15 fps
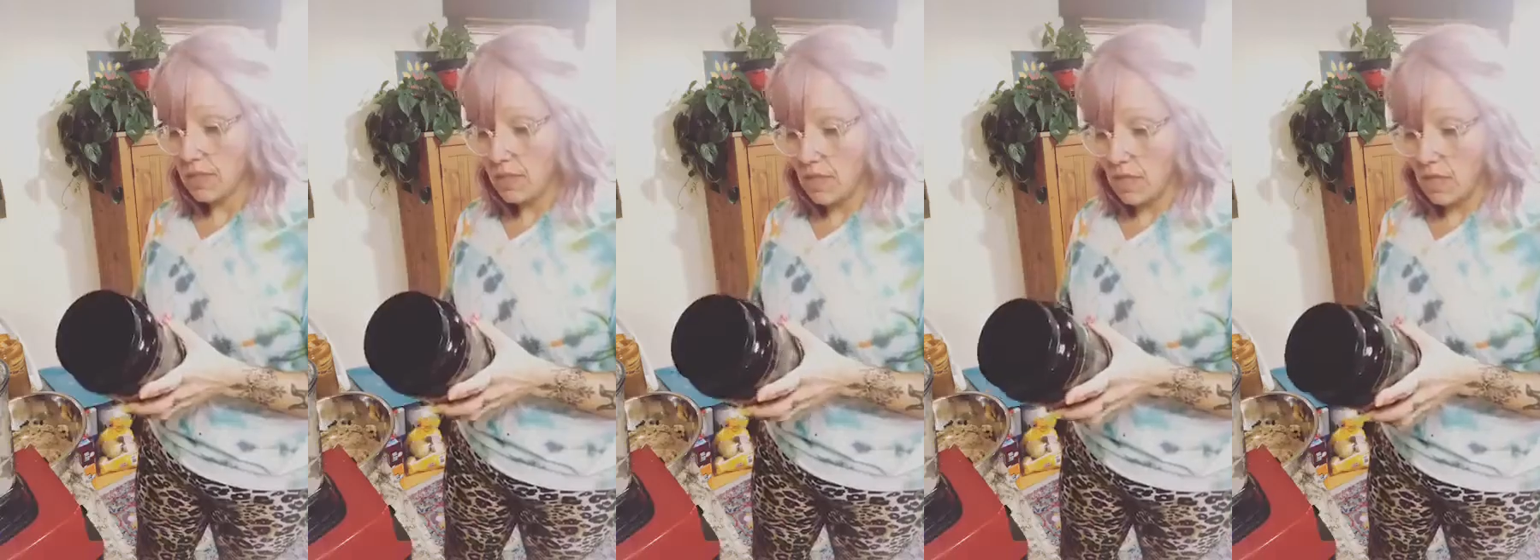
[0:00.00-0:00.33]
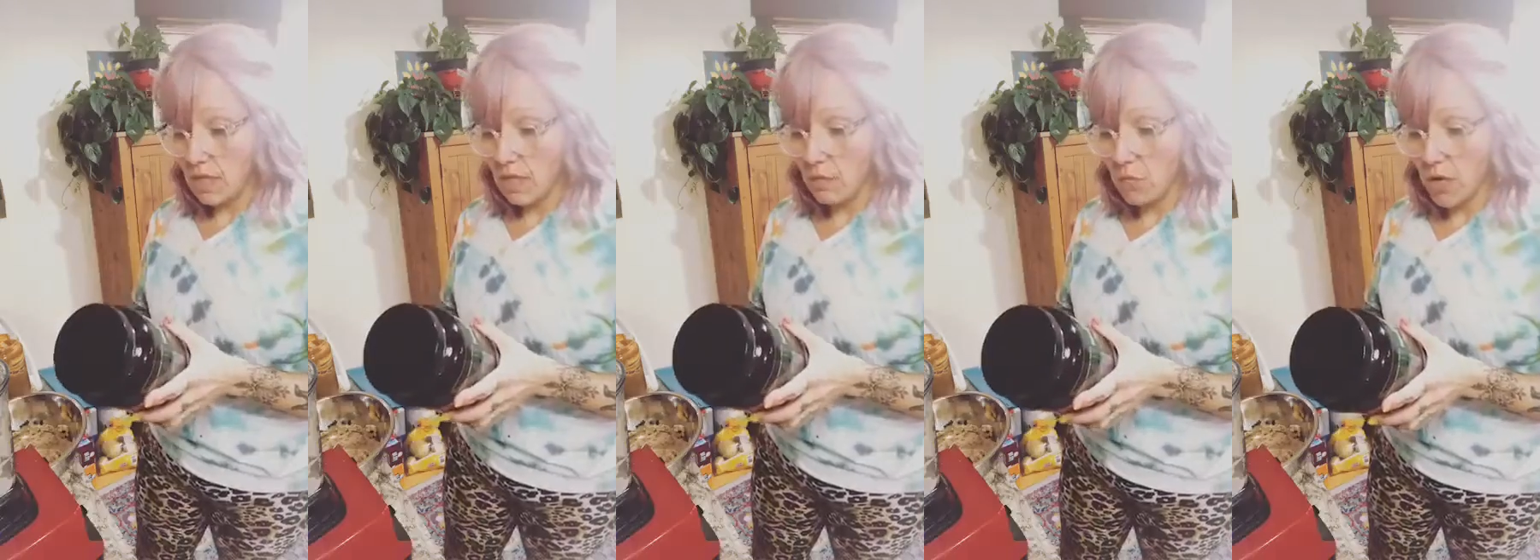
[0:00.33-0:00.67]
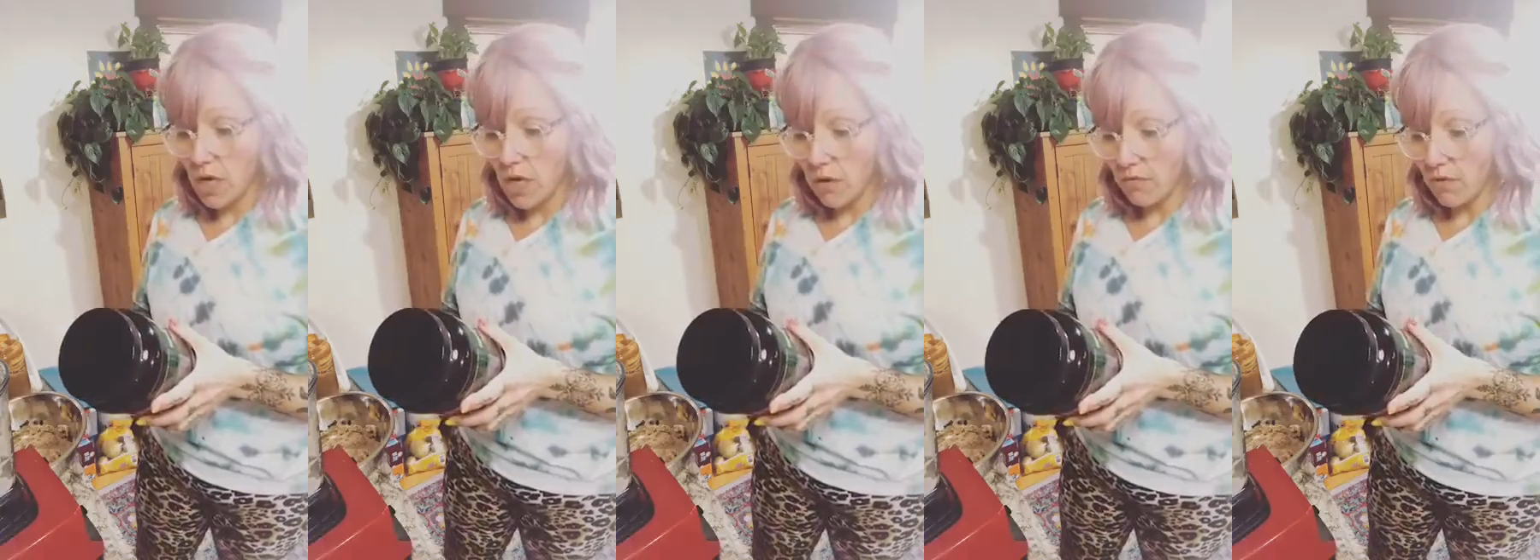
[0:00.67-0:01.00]
the
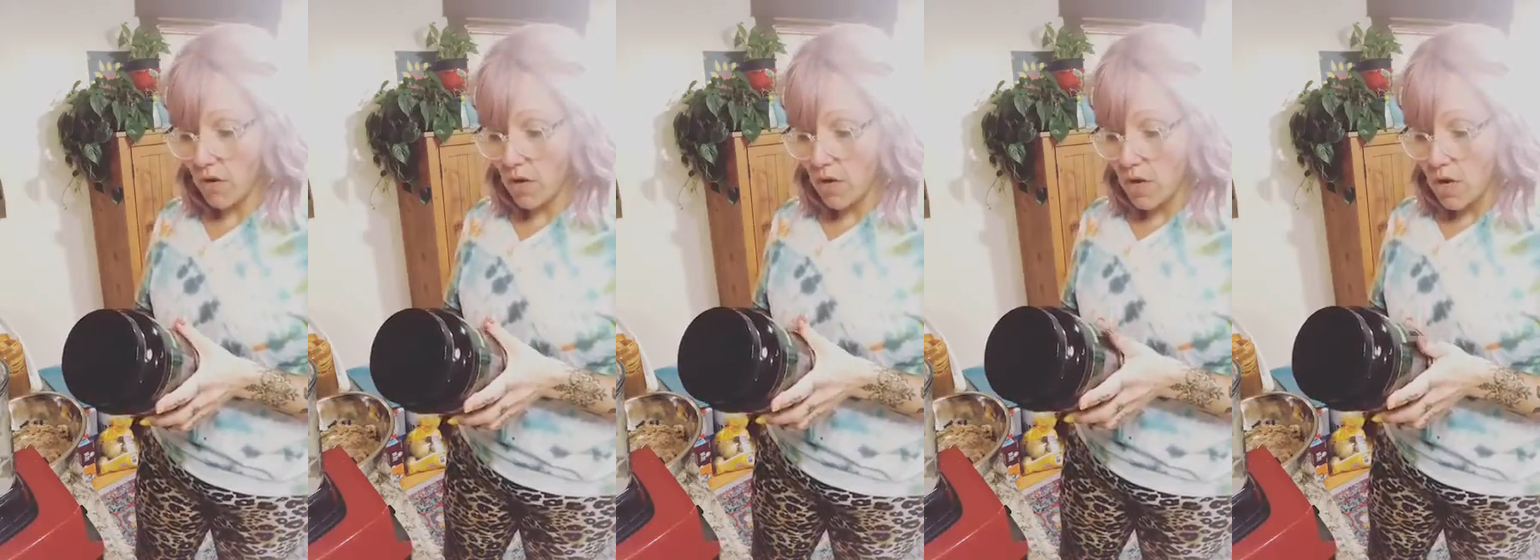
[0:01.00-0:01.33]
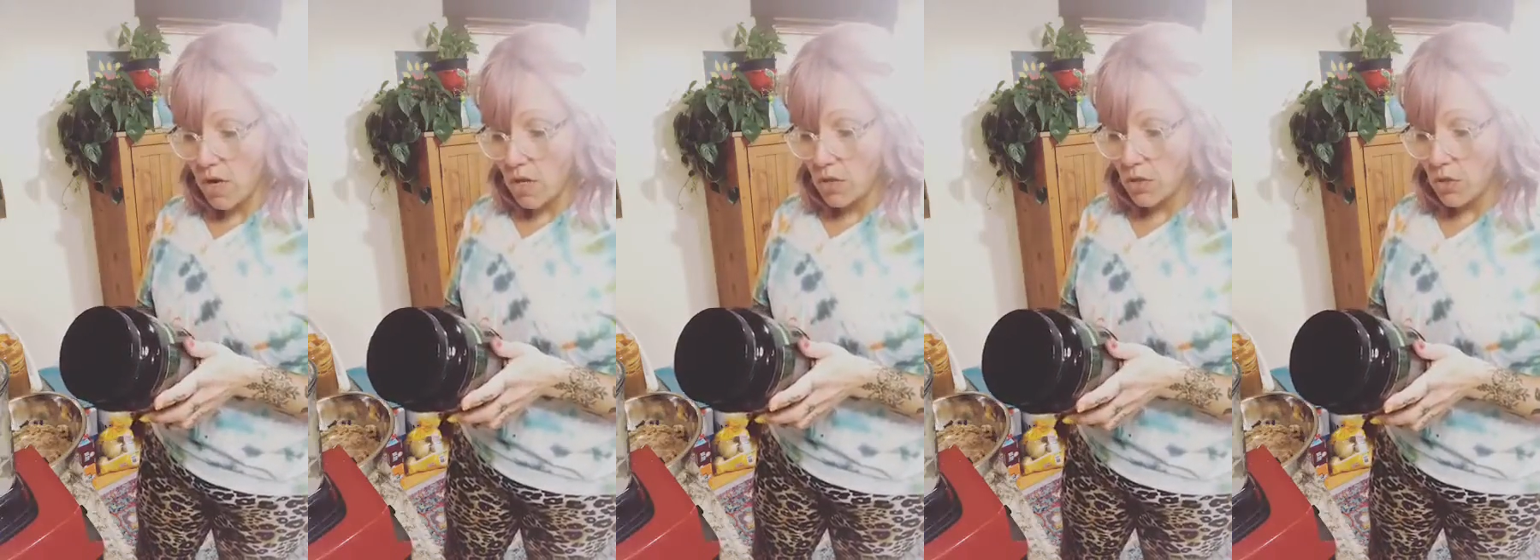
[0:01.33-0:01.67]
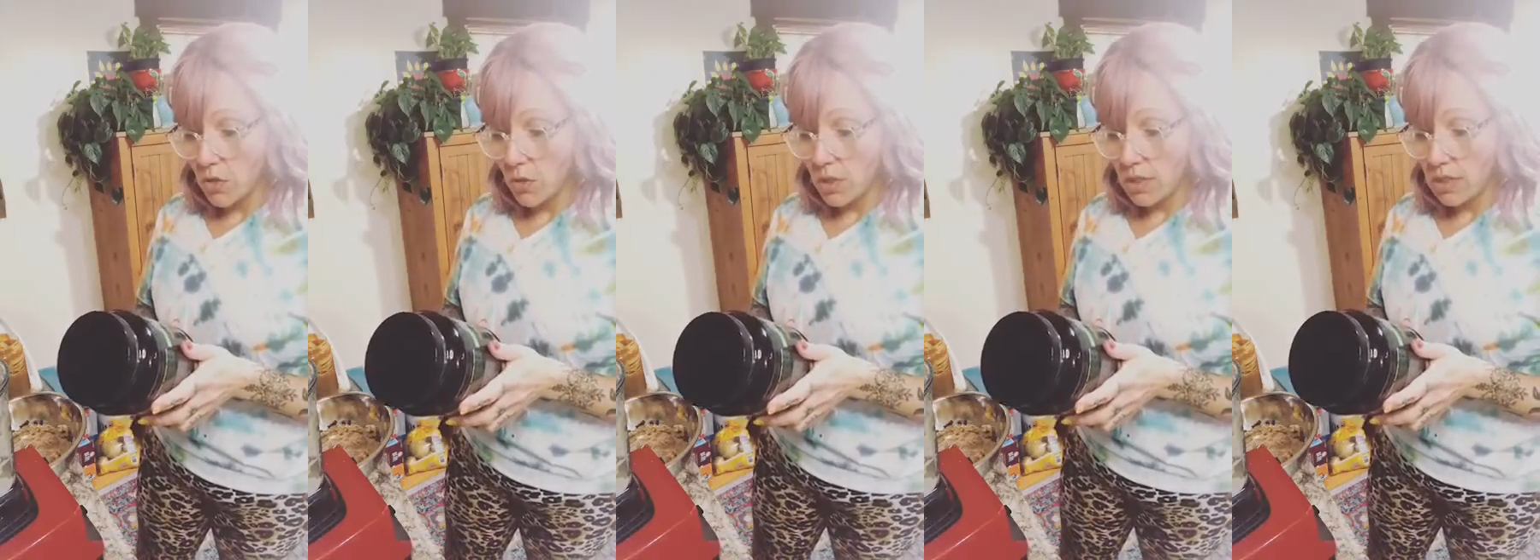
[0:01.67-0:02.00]
Recover.
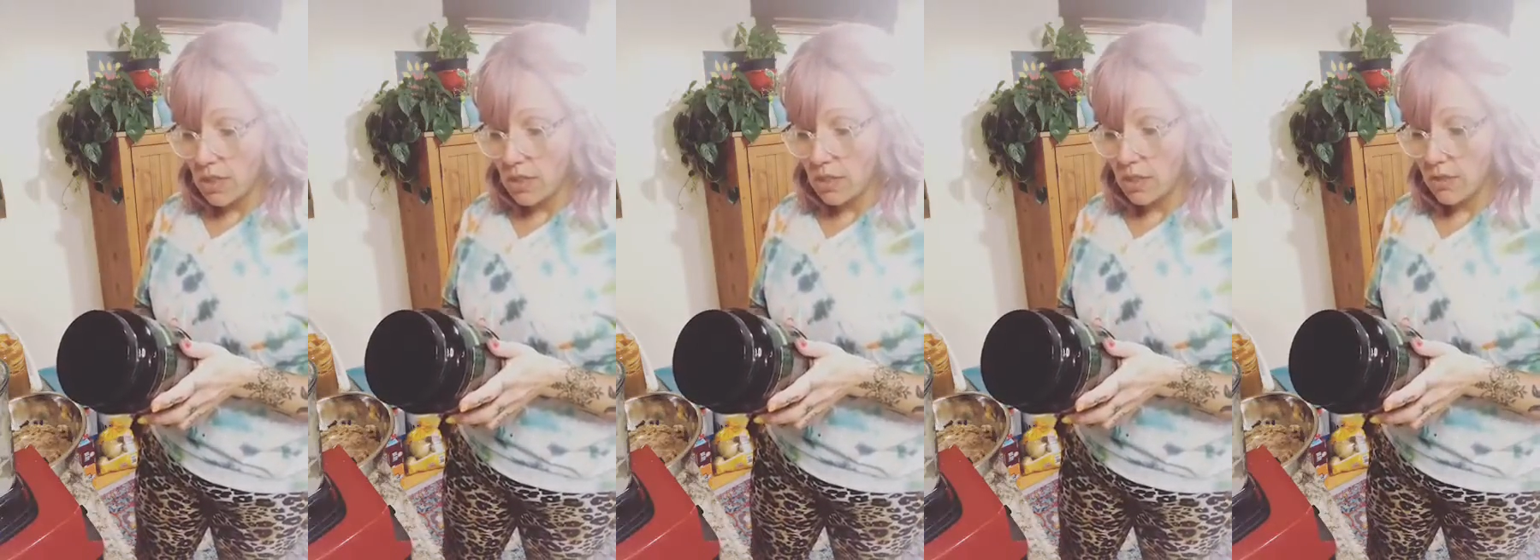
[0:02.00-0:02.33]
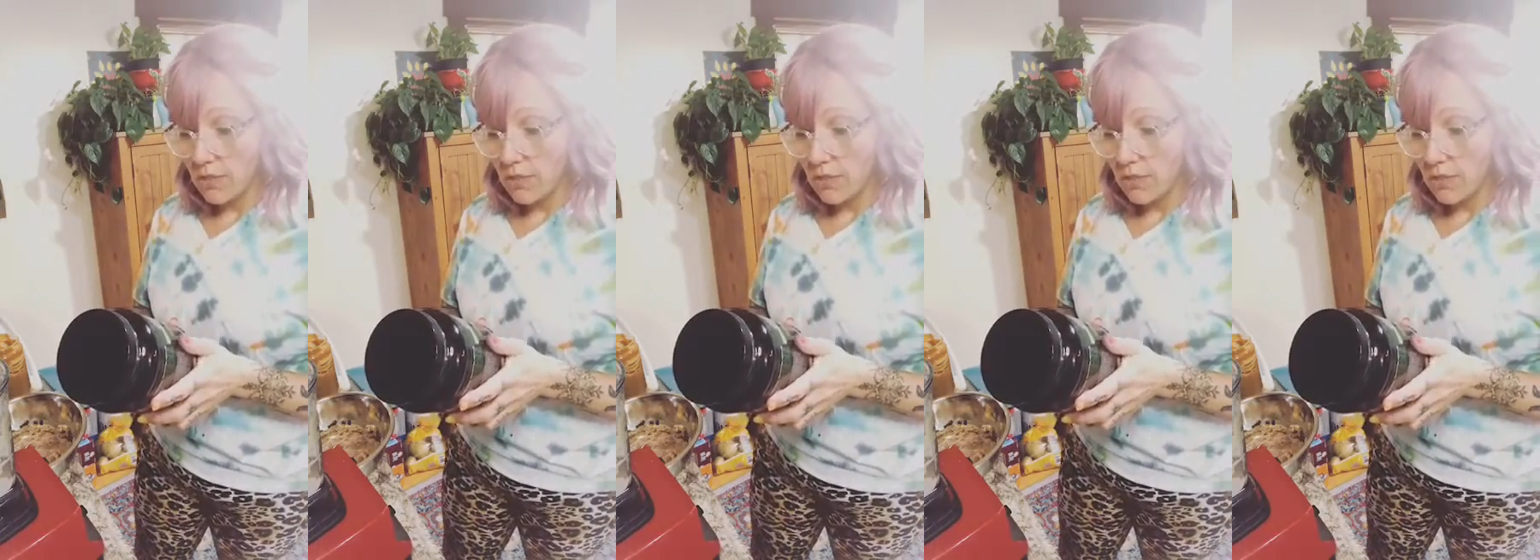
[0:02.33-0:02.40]
So this is